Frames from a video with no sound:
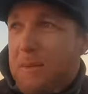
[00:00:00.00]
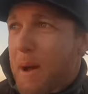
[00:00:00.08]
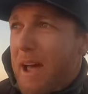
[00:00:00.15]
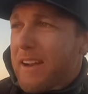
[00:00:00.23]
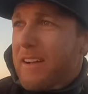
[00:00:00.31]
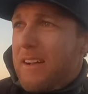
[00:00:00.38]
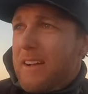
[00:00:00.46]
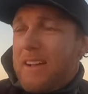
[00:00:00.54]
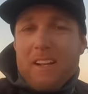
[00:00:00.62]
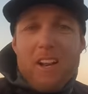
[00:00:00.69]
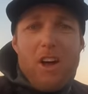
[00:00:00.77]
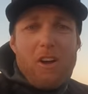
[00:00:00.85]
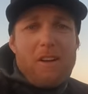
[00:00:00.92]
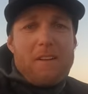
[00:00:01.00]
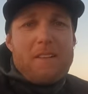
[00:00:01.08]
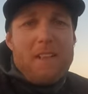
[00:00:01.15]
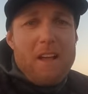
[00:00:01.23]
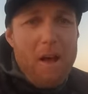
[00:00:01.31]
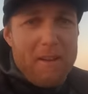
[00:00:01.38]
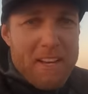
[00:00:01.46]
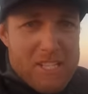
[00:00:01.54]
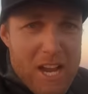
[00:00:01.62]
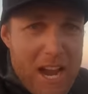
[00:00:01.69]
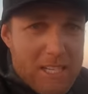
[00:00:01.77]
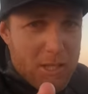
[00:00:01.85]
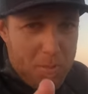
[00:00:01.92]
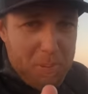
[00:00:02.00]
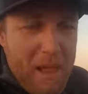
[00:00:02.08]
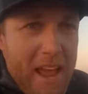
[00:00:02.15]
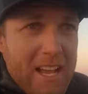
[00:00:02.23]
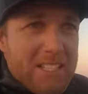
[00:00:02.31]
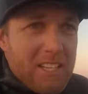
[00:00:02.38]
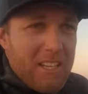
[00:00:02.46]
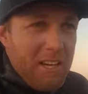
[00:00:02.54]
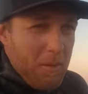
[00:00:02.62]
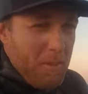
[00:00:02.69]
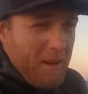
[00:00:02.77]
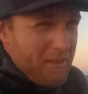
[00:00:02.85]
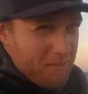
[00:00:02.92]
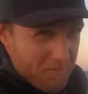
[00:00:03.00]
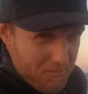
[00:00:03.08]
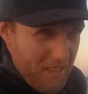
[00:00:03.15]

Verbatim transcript: But look, I'm gonna change the plans a little bit.